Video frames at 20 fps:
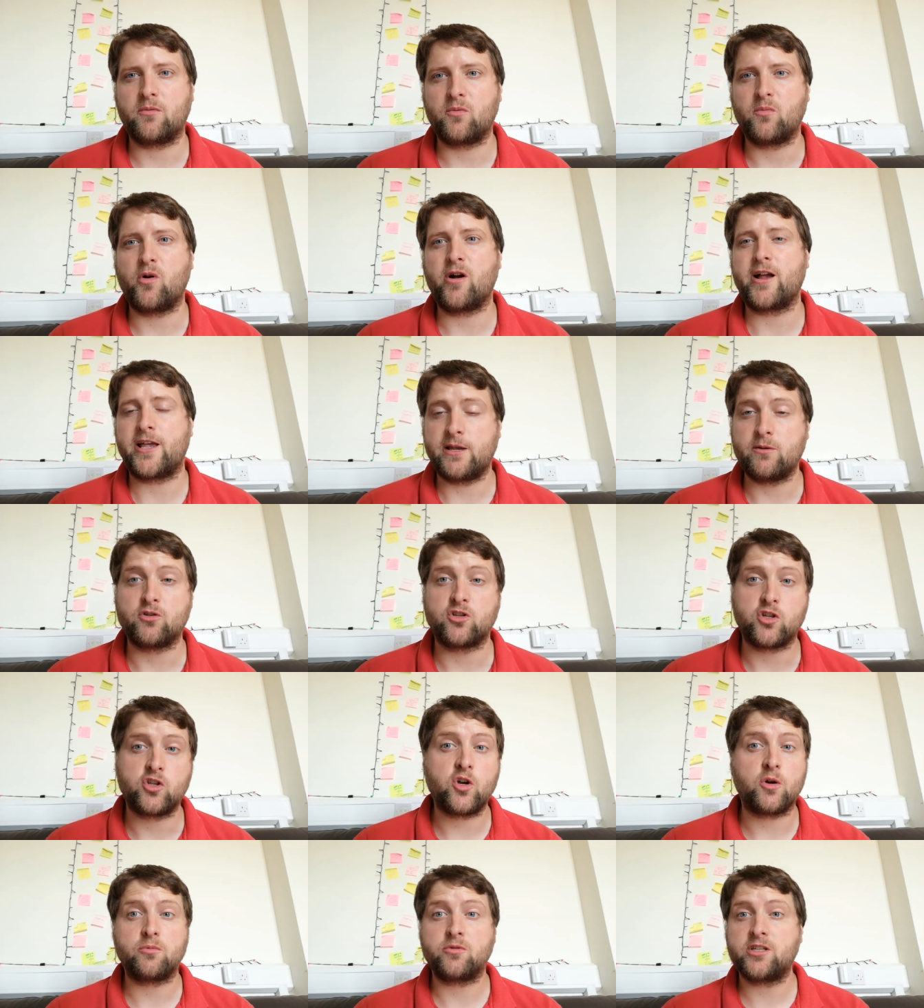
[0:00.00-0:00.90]

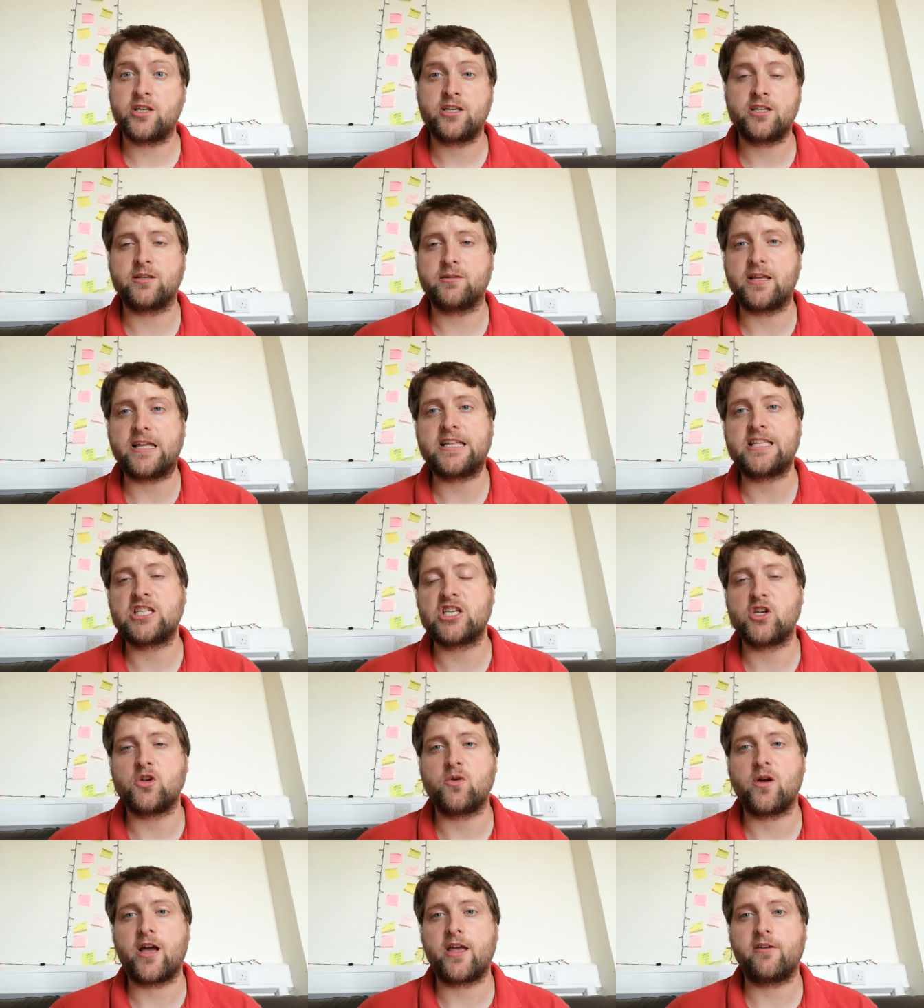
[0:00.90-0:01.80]
adopted
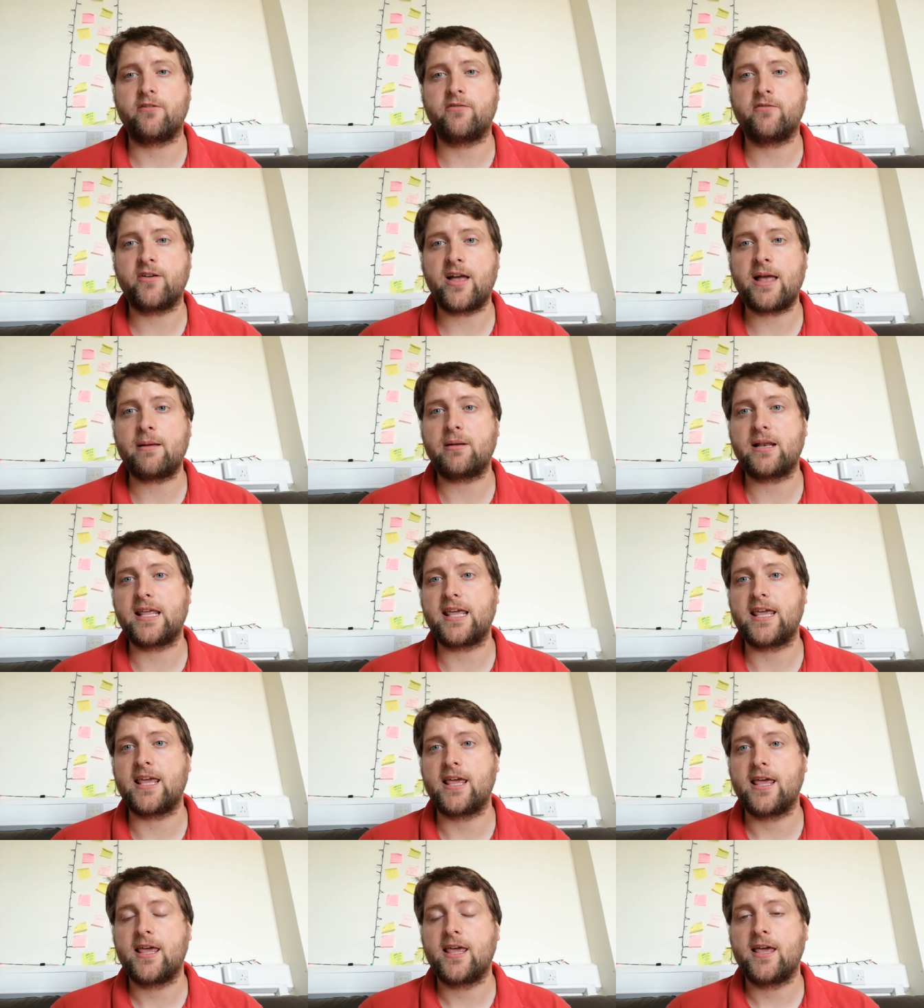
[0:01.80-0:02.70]
into a family
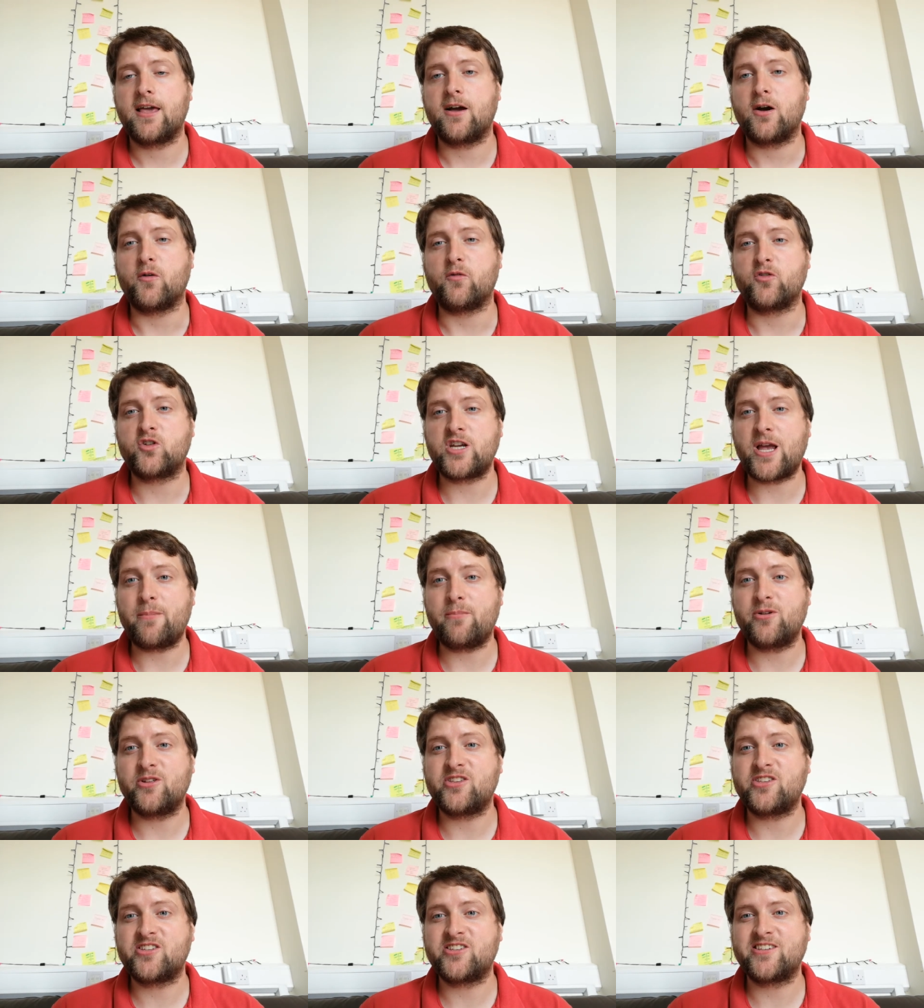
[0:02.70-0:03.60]
of
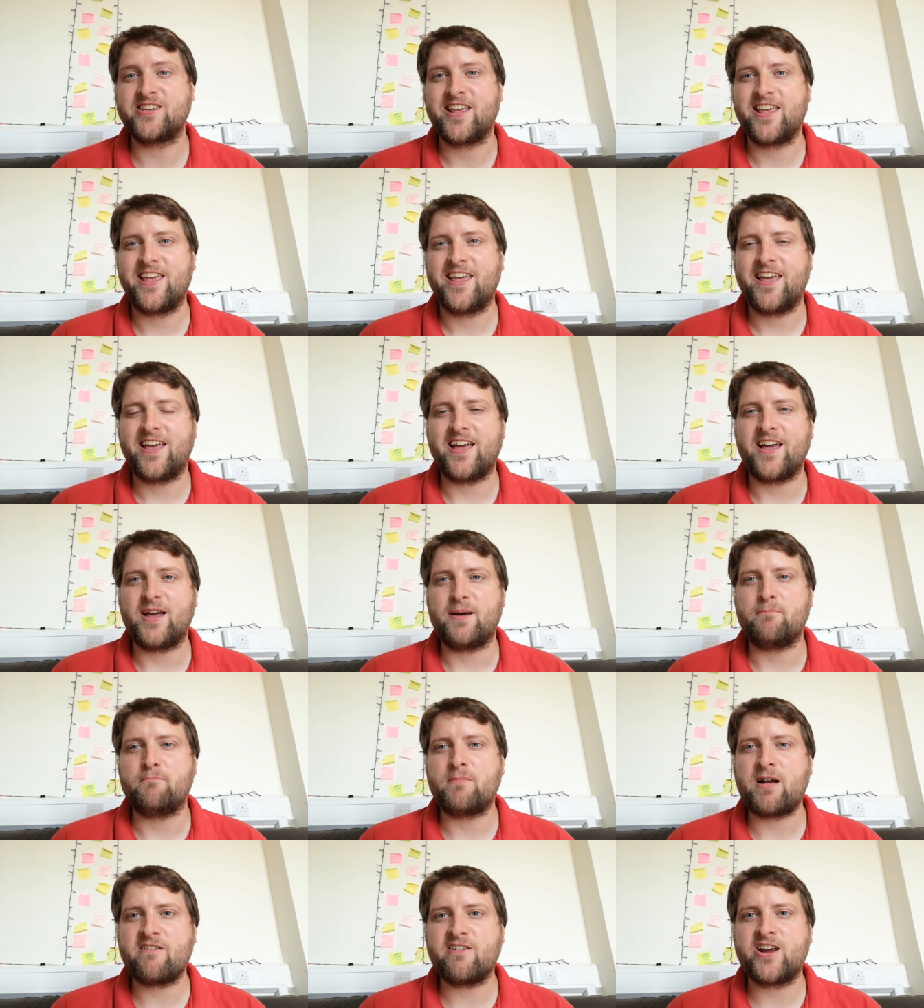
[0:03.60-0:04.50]
shepherds,
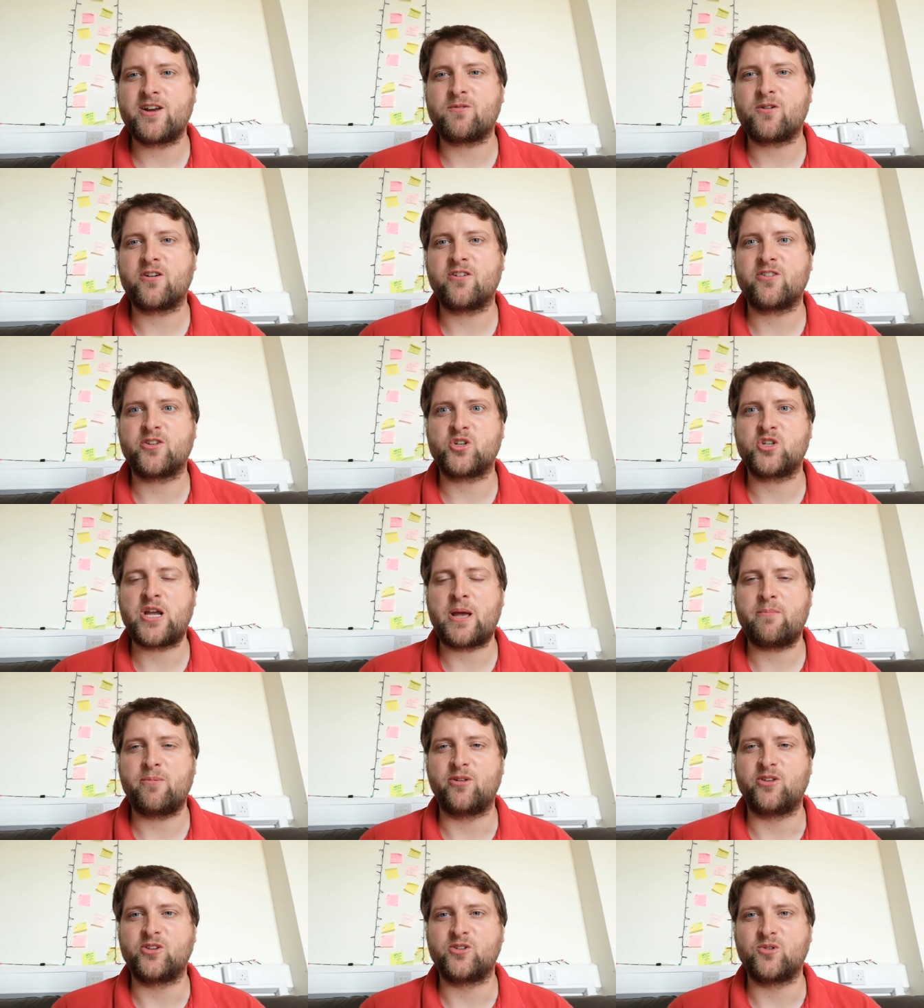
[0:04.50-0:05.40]
married one of the
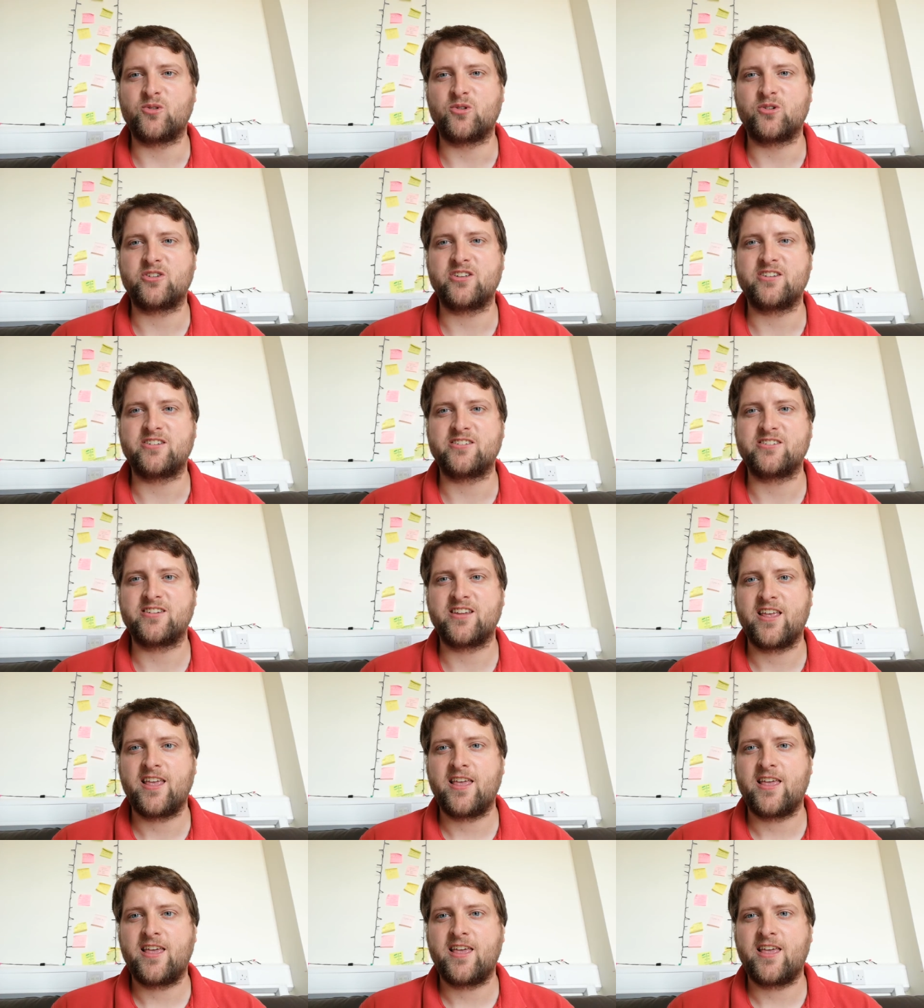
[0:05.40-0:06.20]
shepherds' daughters,